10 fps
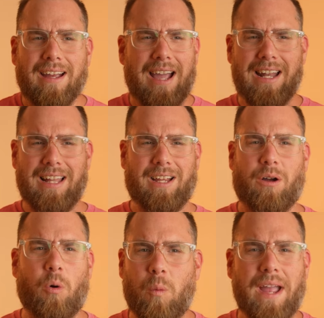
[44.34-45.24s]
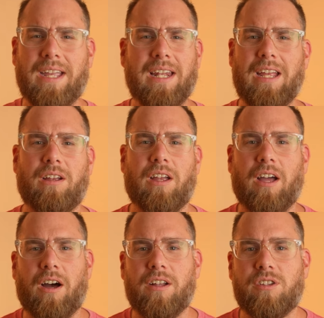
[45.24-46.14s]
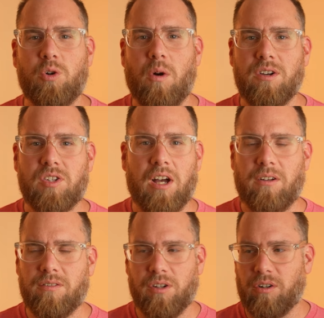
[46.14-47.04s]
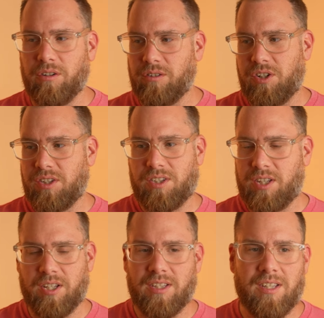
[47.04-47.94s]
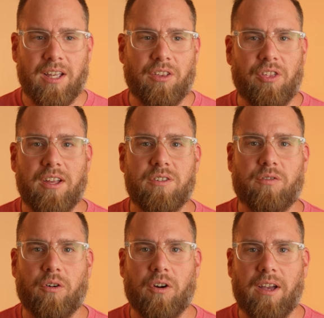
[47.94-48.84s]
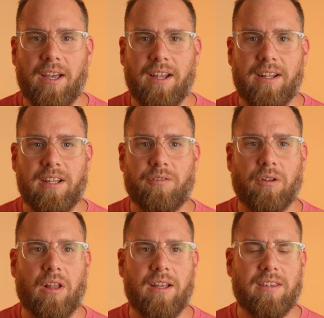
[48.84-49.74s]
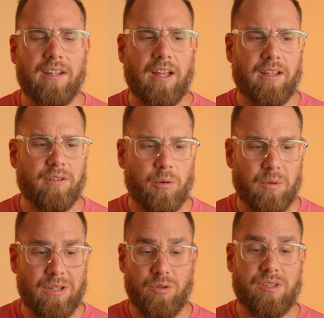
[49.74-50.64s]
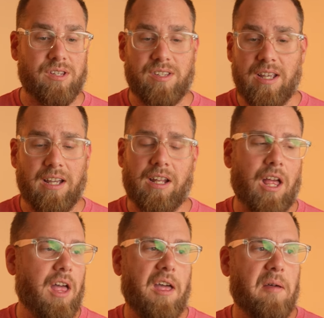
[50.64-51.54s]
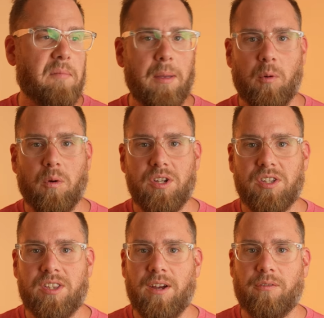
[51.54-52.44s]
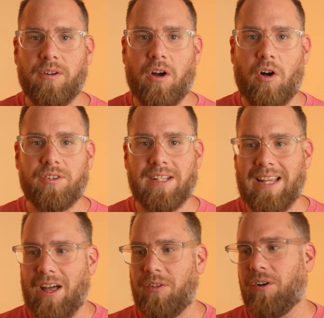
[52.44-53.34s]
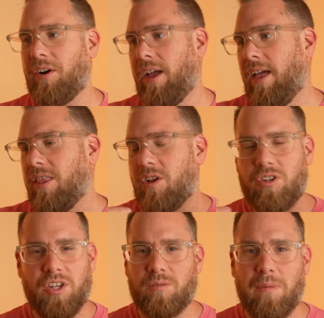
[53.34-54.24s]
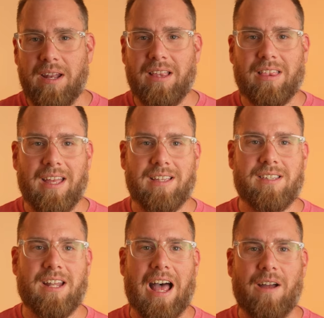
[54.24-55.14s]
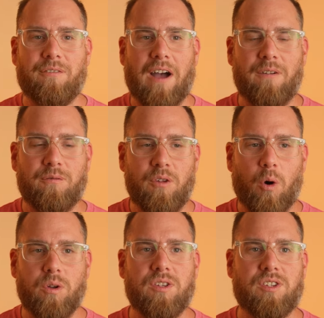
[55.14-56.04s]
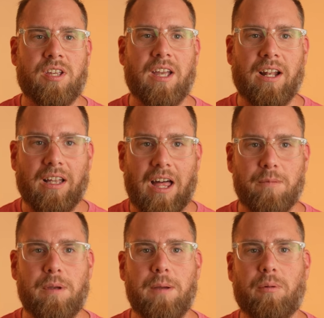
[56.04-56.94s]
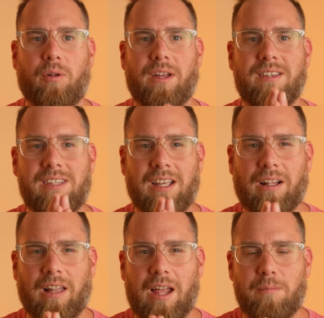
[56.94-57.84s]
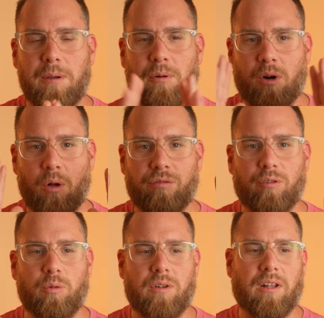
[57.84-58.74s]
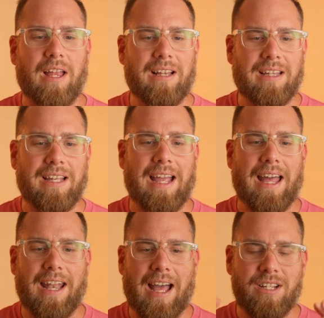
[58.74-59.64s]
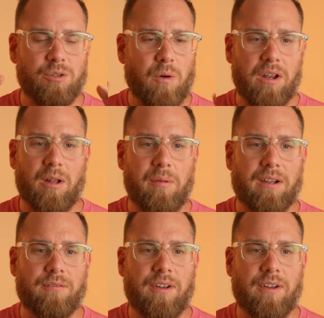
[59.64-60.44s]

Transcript: kind of like awakening uh, to ourselves or just seeing things for uh, in a different light than they than we used to see it maybe we're just different altogether there's just many things that I've, I've noticed in a lot of people and seeing a lot of people go through lately and i just wanted to make a